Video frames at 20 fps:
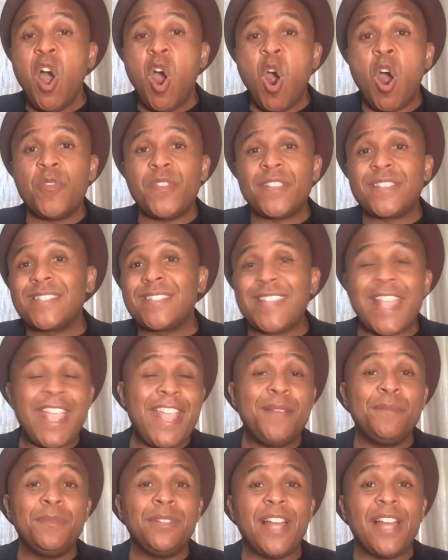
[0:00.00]
on the
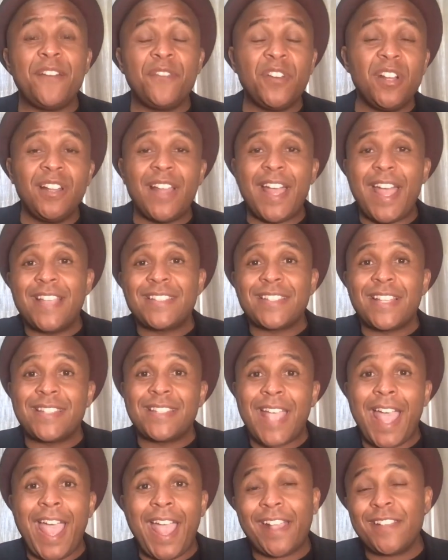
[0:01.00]
same level as a
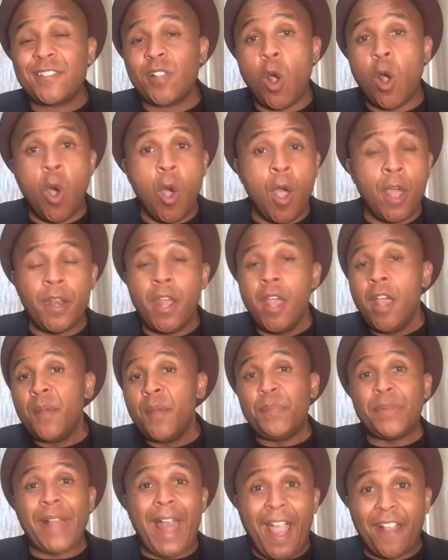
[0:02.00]
tax on
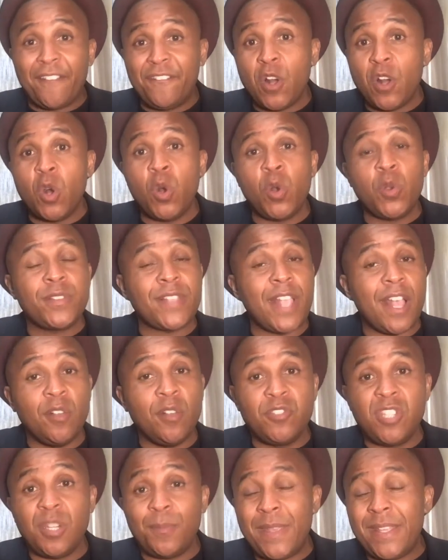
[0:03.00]
Black folks,
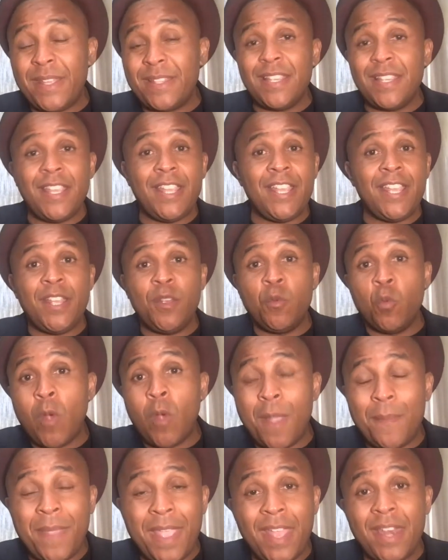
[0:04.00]
LGBT,
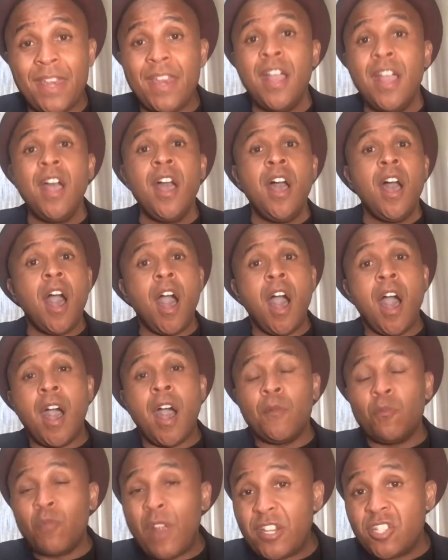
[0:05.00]
women,
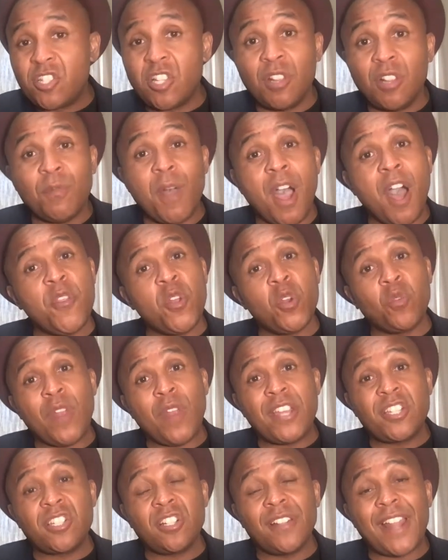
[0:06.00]
um, racial, other
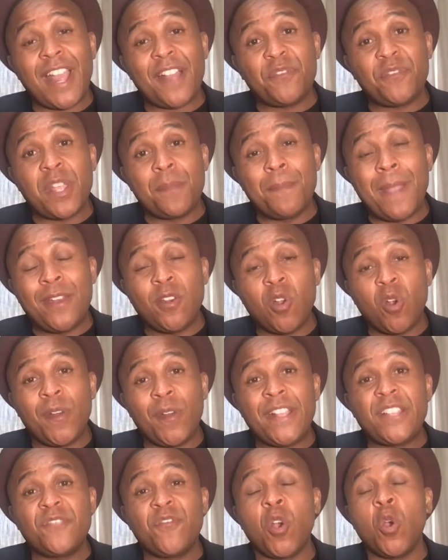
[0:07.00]
racial, ethnic
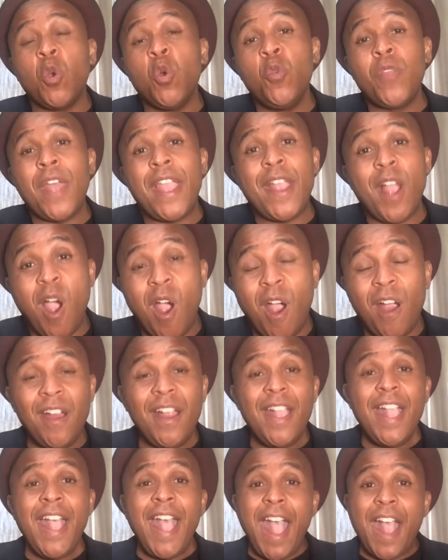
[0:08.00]
minorities for who they are.
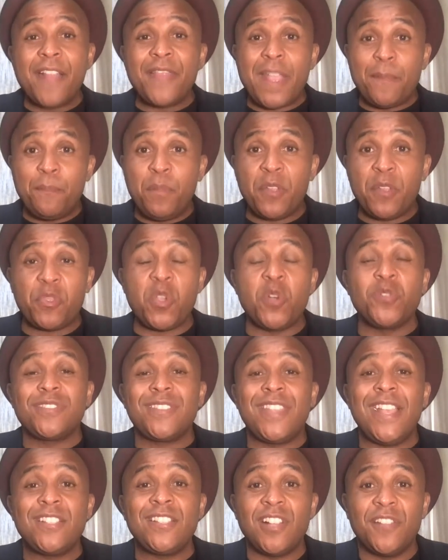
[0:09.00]
And they put those
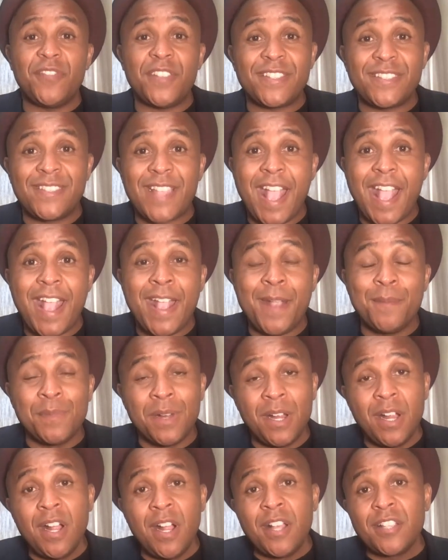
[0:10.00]
things on the same
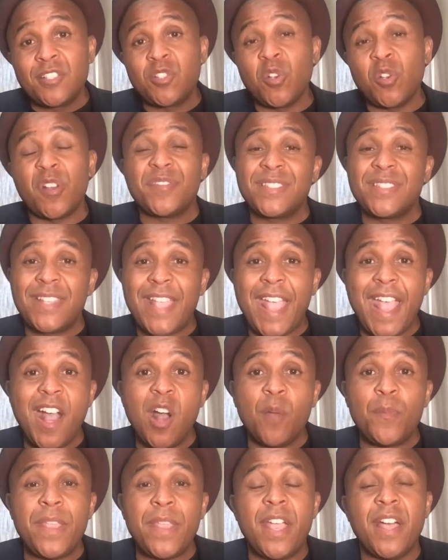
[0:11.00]
sort of
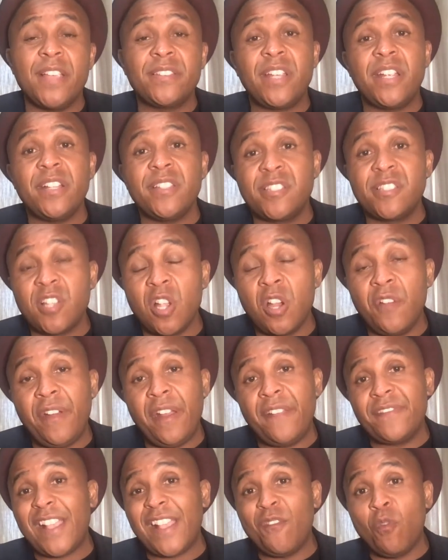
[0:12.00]
scale because
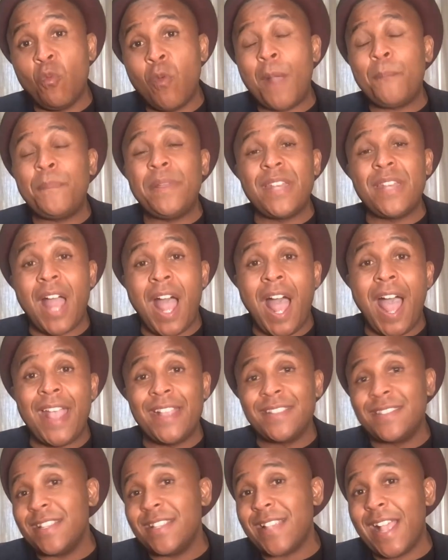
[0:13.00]
conservatives have
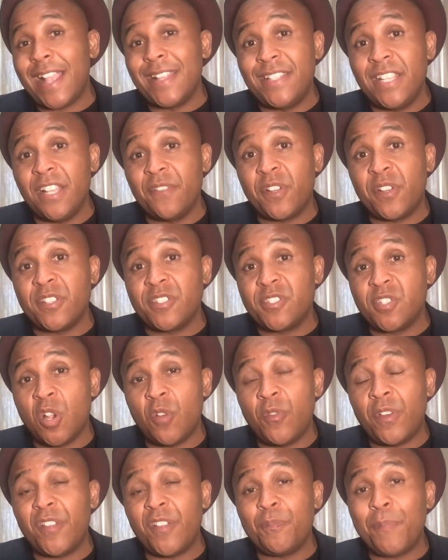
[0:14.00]
weaponized this idea of
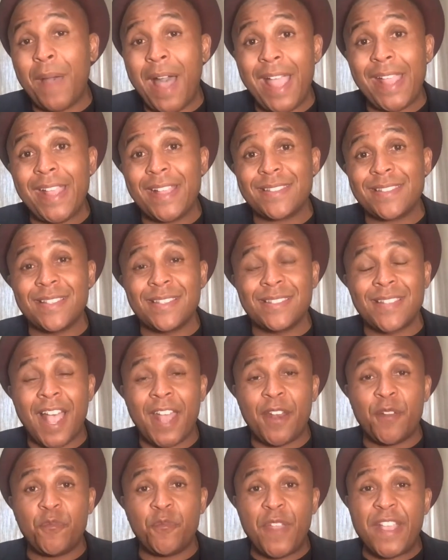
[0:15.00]
conservative bias
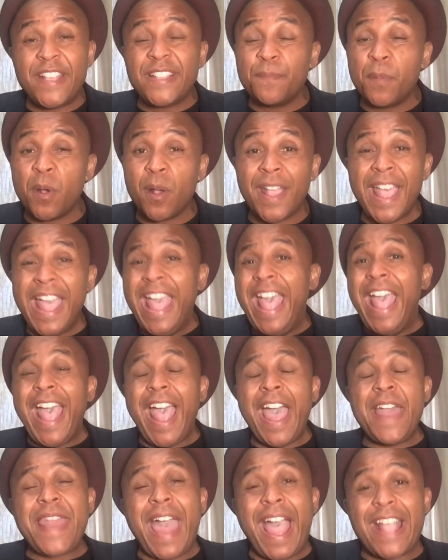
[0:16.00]
inside of Facebook.
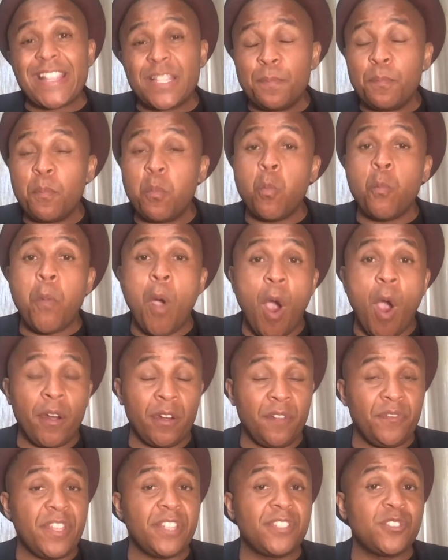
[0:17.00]
And that's
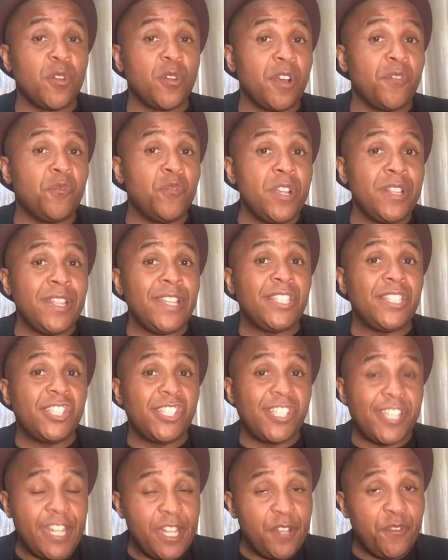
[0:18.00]
part of the sort of really
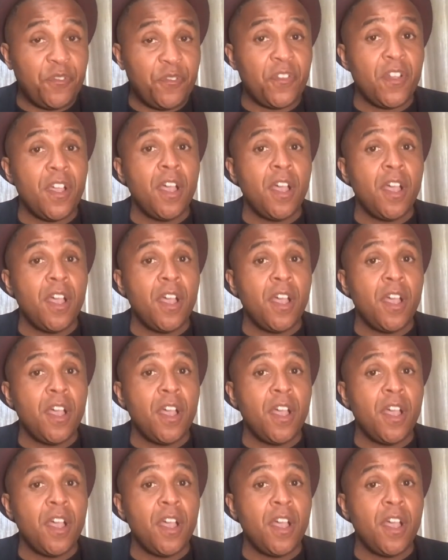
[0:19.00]
chief